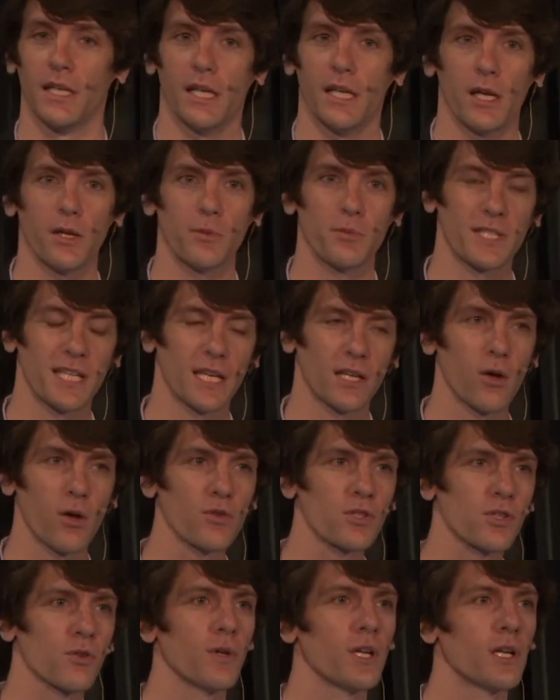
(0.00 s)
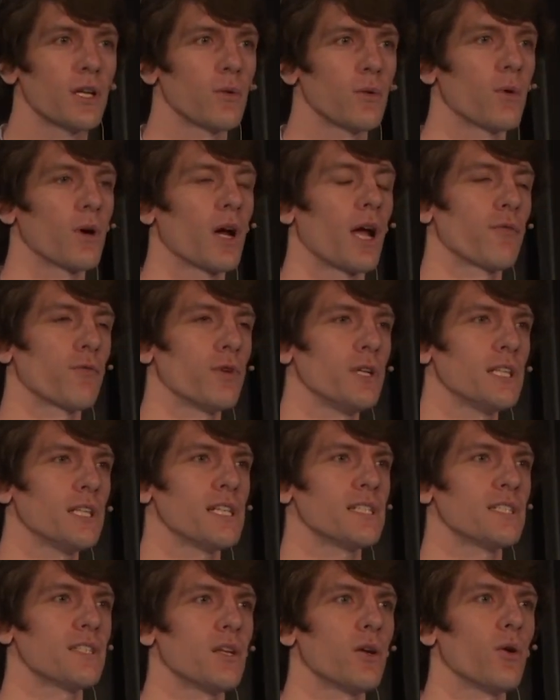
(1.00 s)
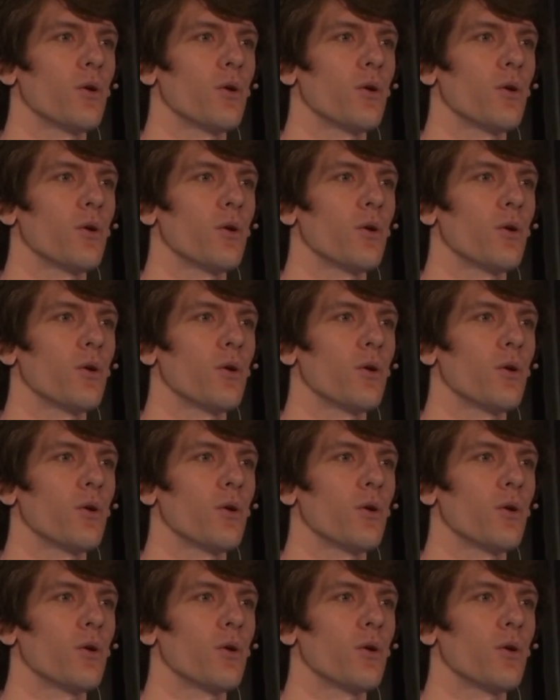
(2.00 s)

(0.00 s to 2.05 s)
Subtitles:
in Costa Rica where I realized,